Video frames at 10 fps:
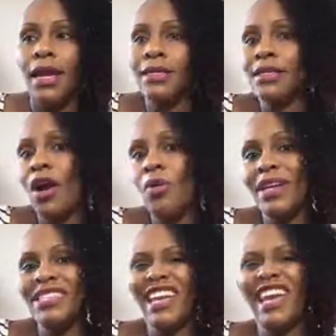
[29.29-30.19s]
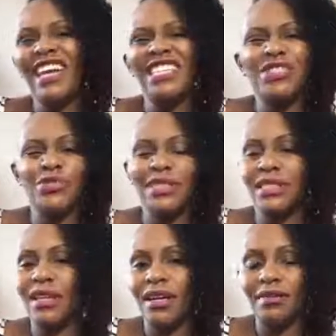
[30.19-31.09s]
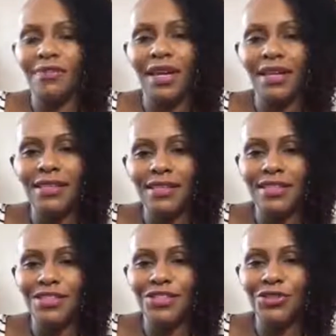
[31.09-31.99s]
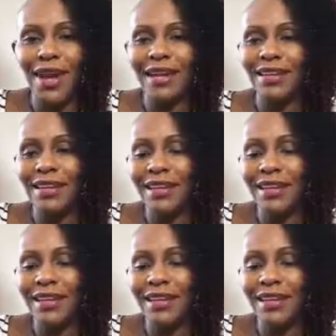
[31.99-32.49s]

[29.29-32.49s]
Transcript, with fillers: it's always the extra stuff that gets us distracted